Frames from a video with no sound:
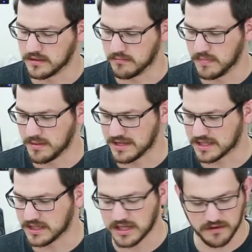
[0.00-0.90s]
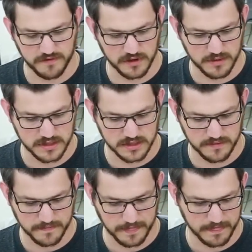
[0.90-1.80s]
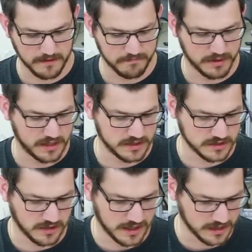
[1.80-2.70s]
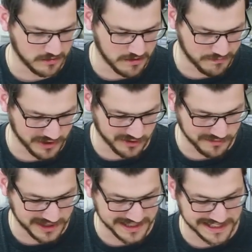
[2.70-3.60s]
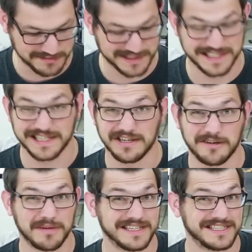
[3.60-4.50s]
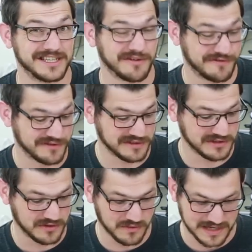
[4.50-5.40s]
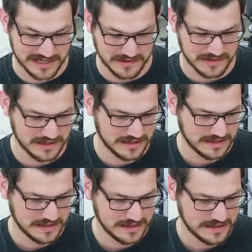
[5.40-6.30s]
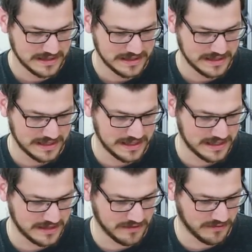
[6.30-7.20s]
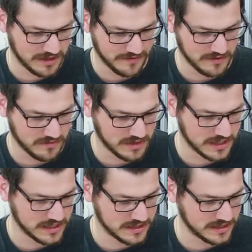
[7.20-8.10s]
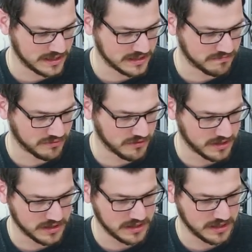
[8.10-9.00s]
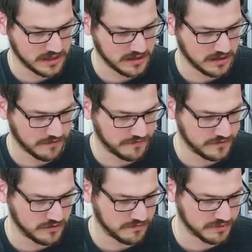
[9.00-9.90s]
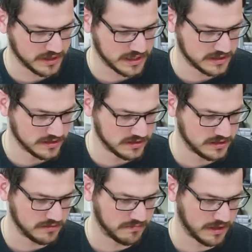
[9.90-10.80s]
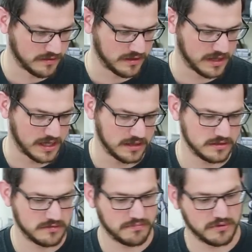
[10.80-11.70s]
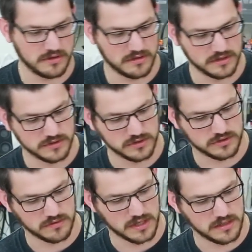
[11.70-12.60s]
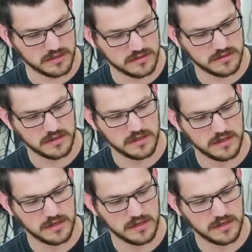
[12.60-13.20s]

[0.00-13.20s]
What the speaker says: maybe cleaning filament, but it has gotten a little bit brittle because it's been sitting on my shelf for a little while. And whatever it was, it has broken in a few places. But other than that, it's a pretty decent strand here.